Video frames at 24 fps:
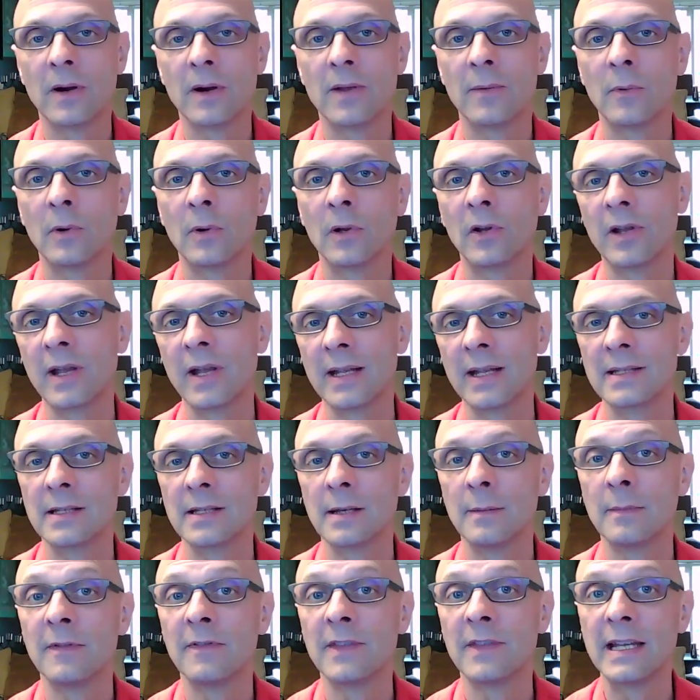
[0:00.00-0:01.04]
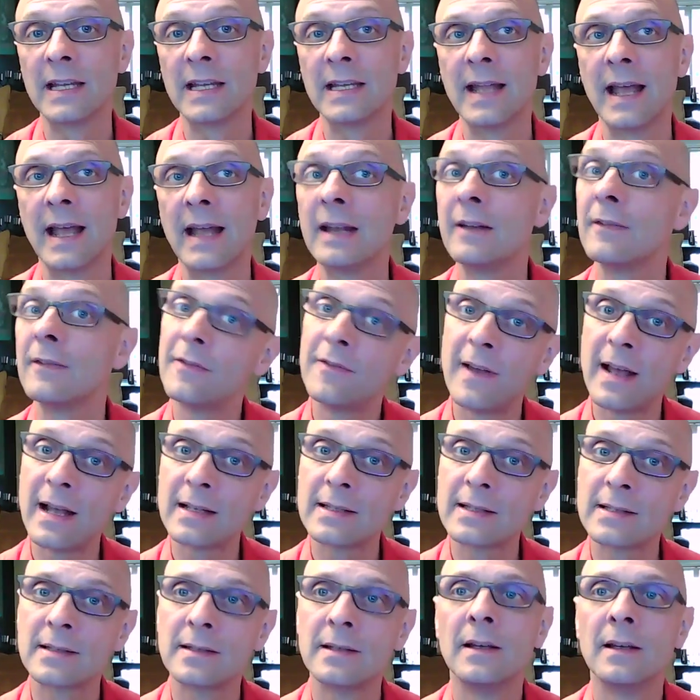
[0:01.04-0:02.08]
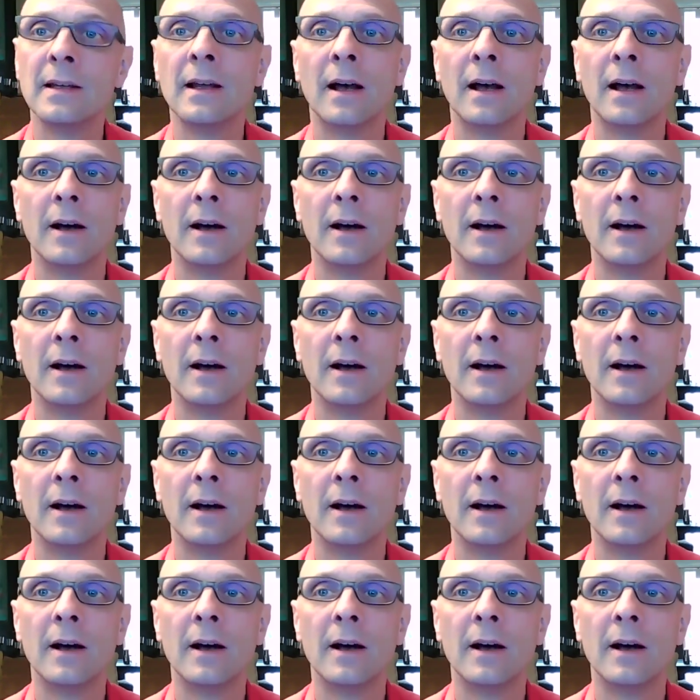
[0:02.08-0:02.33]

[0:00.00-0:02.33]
where we're looking at some of the negative effects